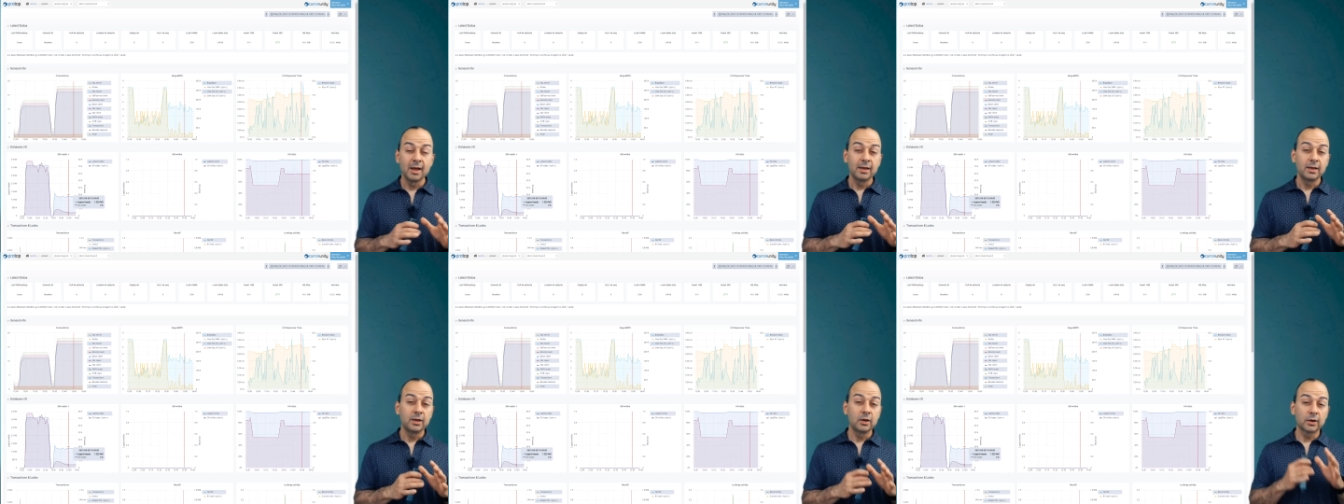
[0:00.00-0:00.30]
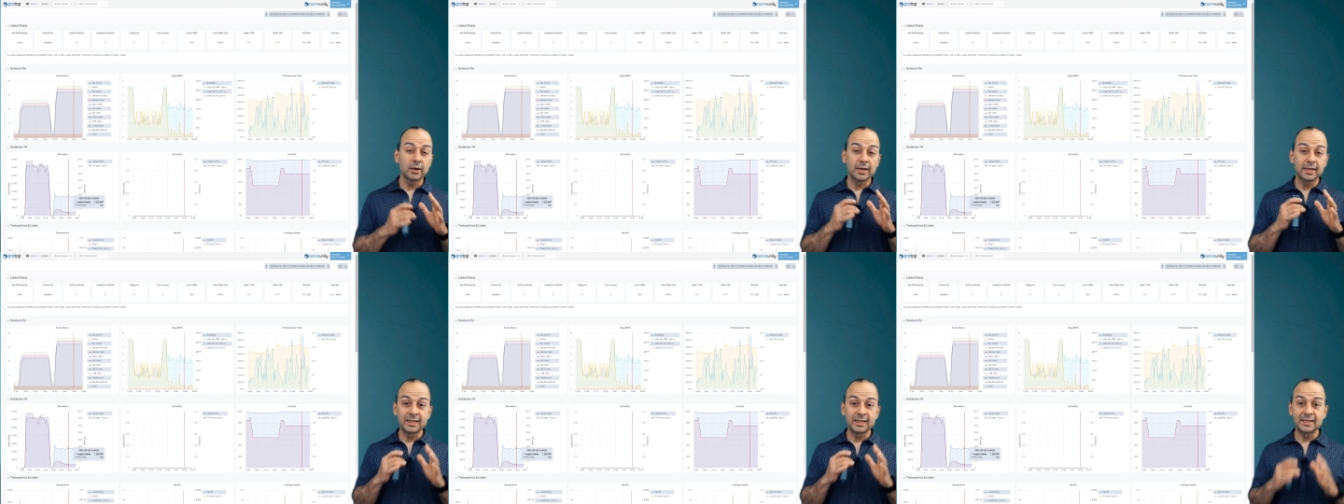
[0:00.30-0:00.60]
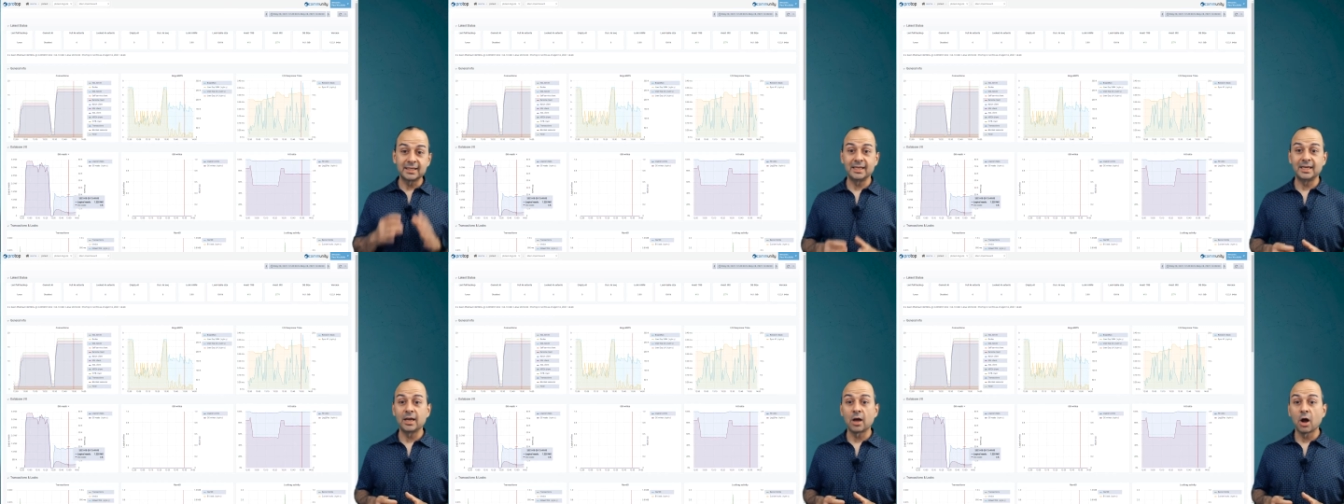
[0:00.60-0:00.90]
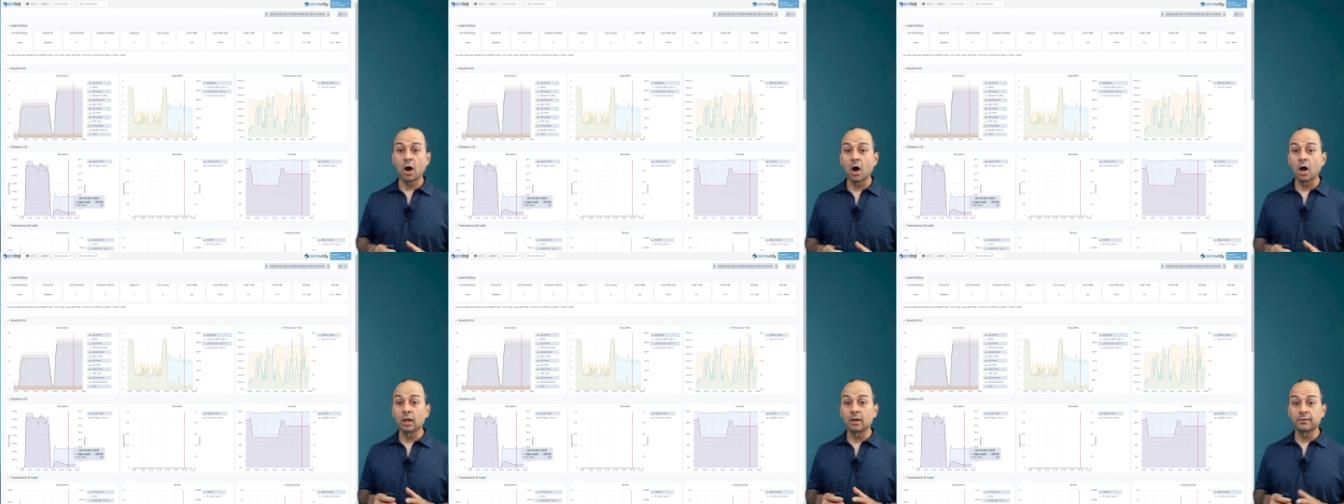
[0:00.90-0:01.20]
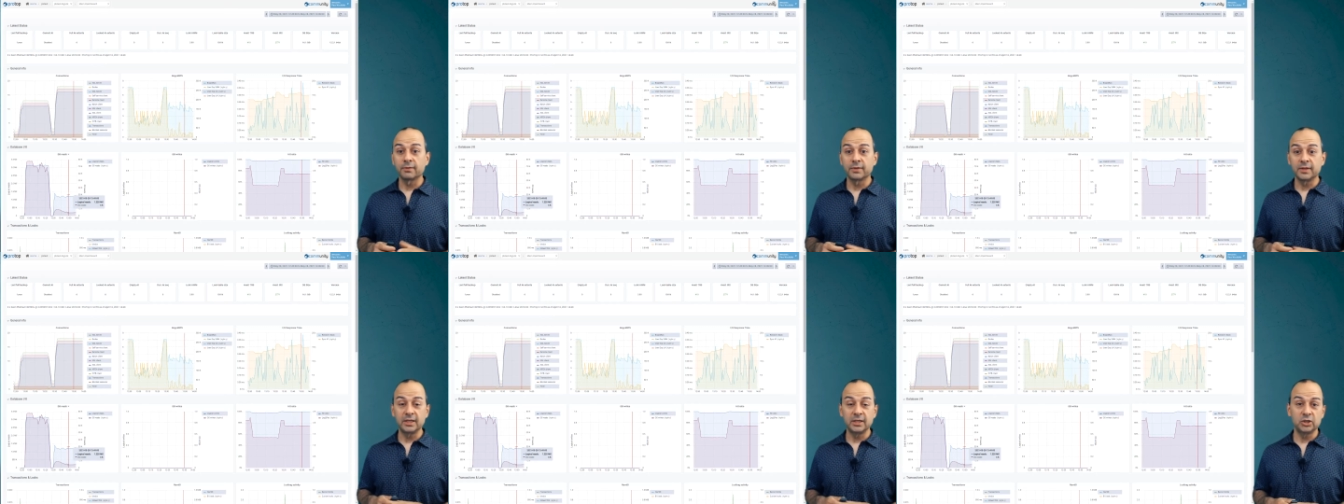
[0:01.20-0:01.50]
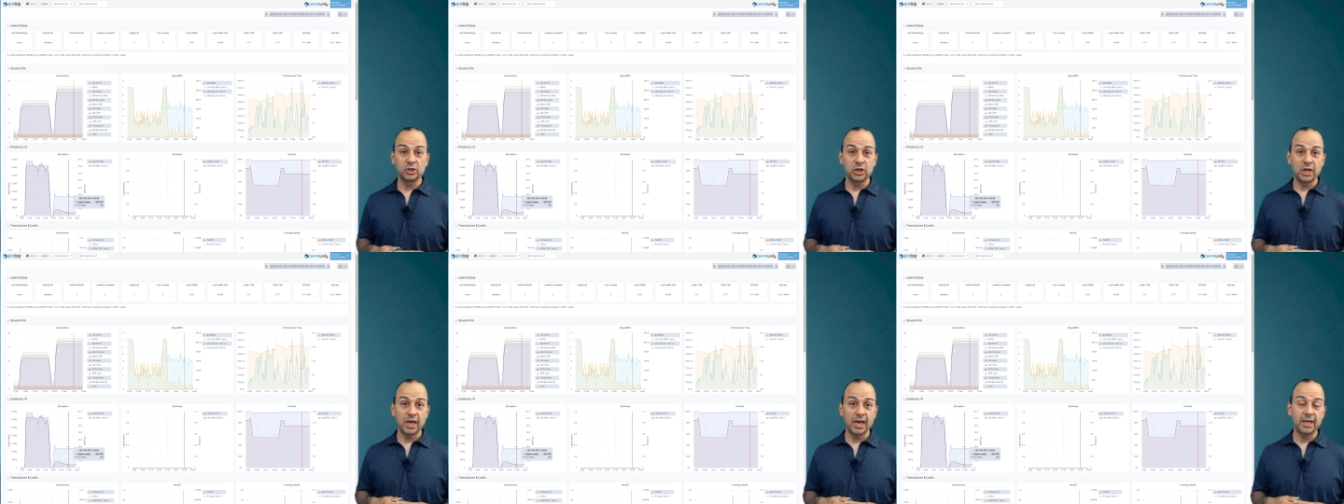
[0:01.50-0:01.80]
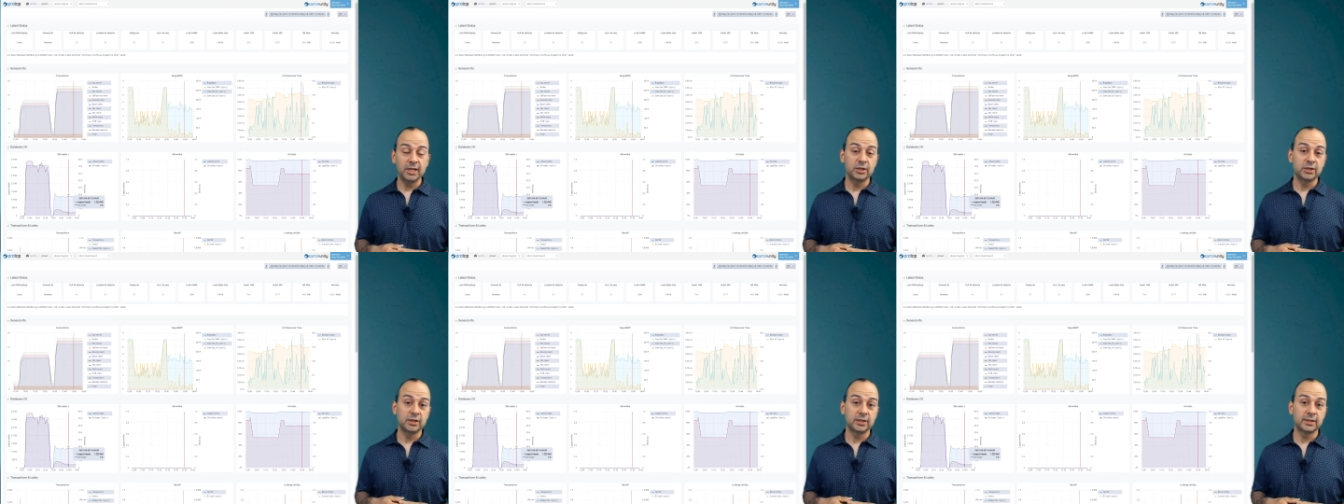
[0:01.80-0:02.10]
you're going to see all of these
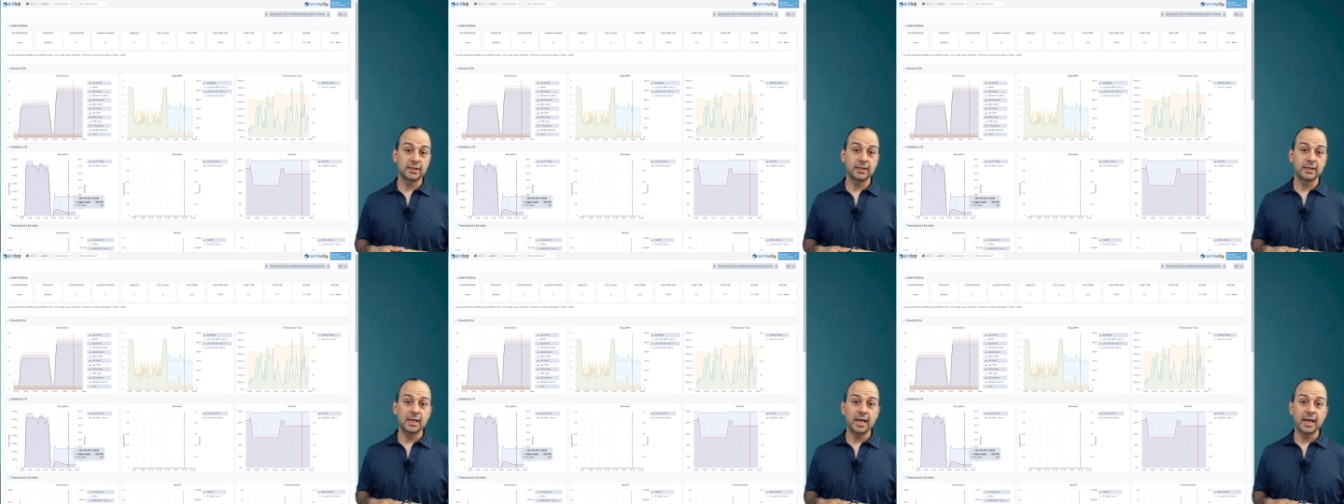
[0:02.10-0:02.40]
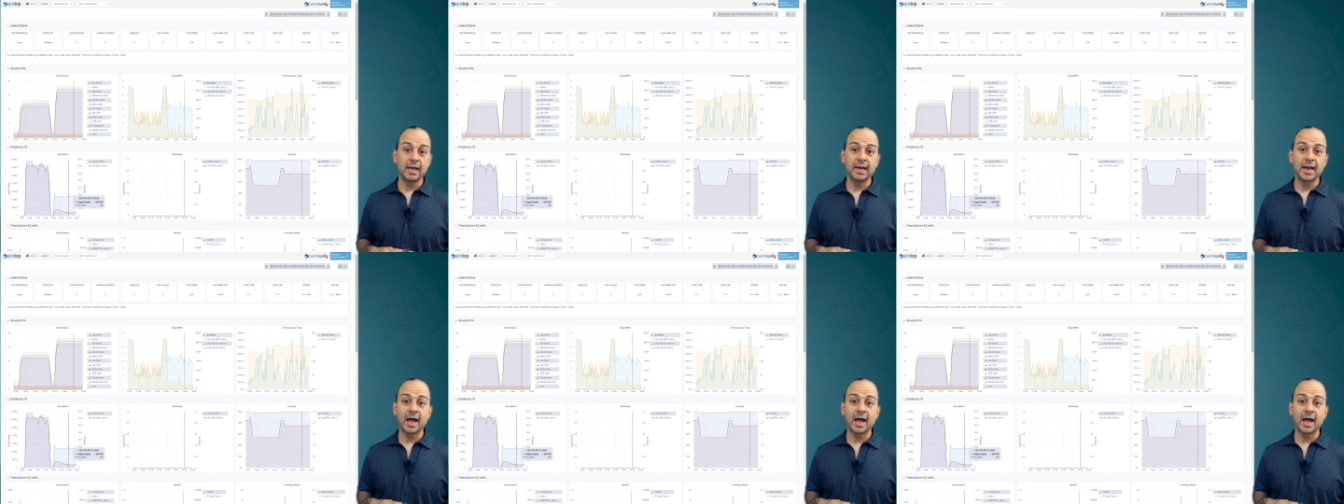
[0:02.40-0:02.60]
changes and